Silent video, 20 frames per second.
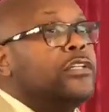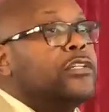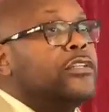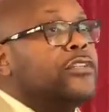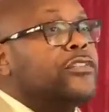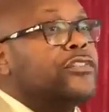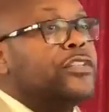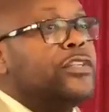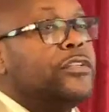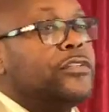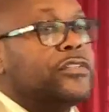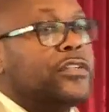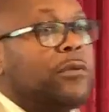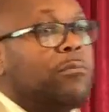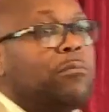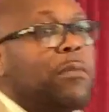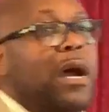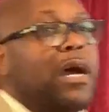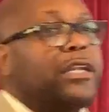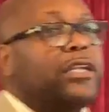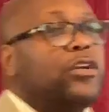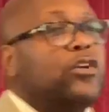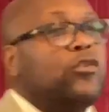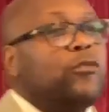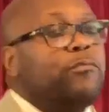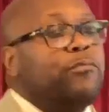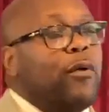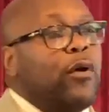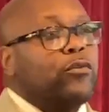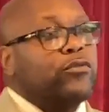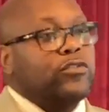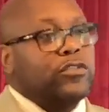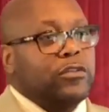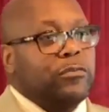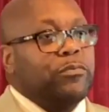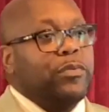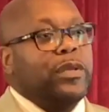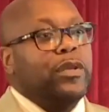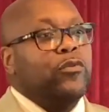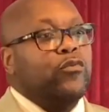to see somebody who's supposed
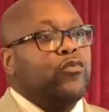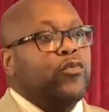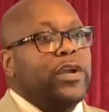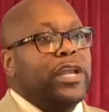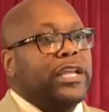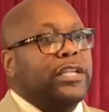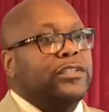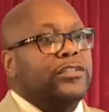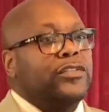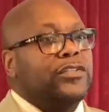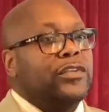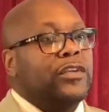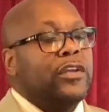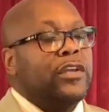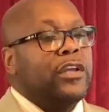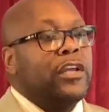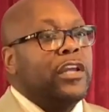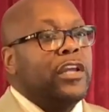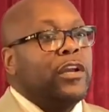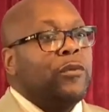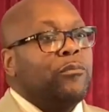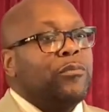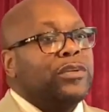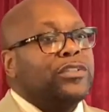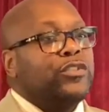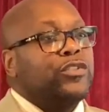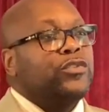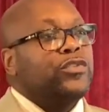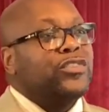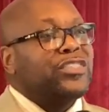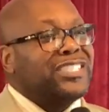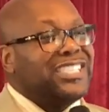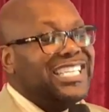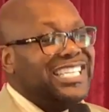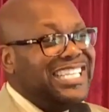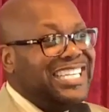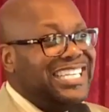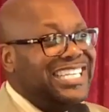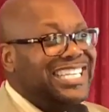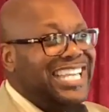to be rich, but you
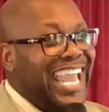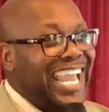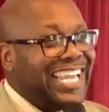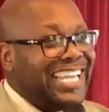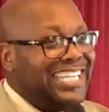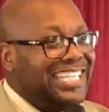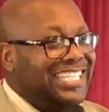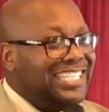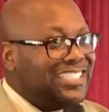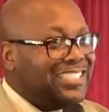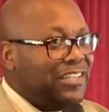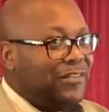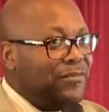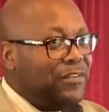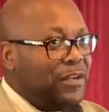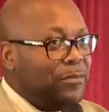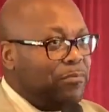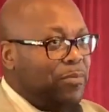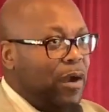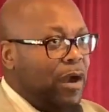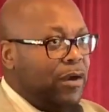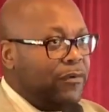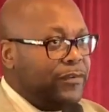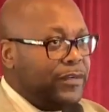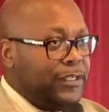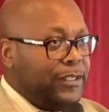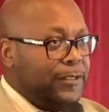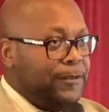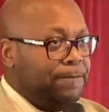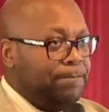see the nakedness of their poverty.